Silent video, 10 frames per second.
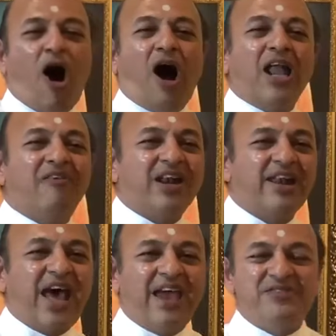All our
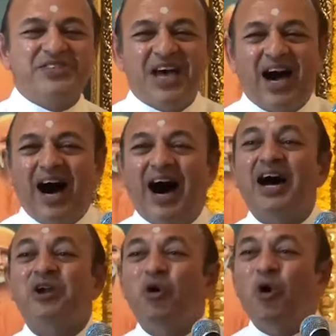lives
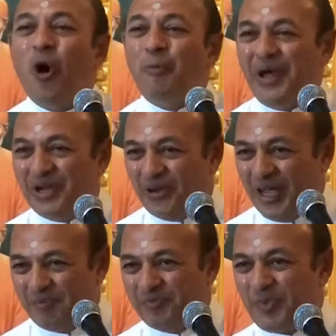are open to
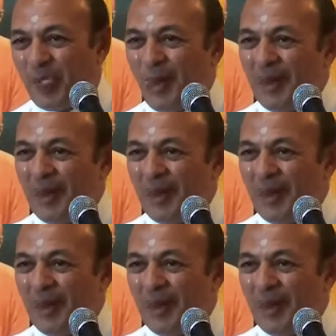him."